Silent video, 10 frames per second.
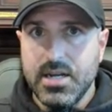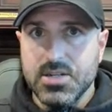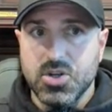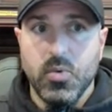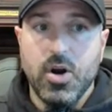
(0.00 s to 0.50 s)

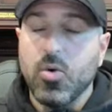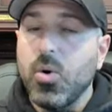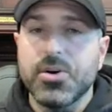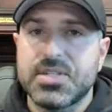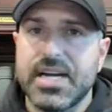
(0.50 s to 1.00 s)
So when our
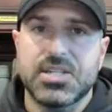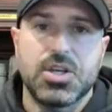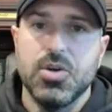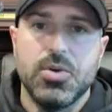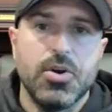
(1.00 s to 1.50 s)
orders
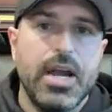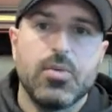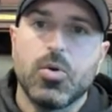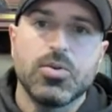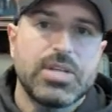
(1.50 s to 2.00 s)
execute, you're
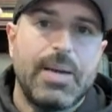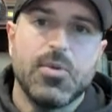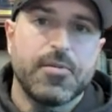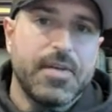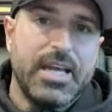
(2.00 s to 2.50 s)
getting real-time
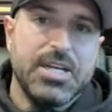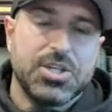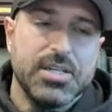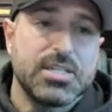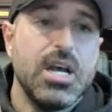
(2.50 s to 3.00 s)

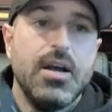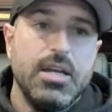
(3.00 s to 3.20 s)
notifications